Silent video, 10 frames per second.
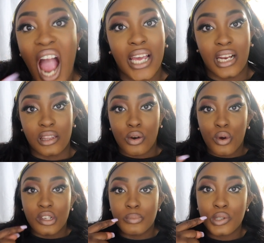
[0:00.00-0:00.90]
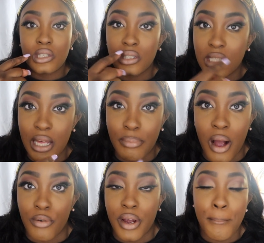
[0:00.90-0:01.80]
get out the corners, but you still see that
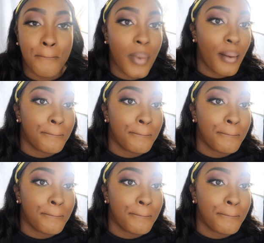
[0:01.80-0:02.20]
brown rim.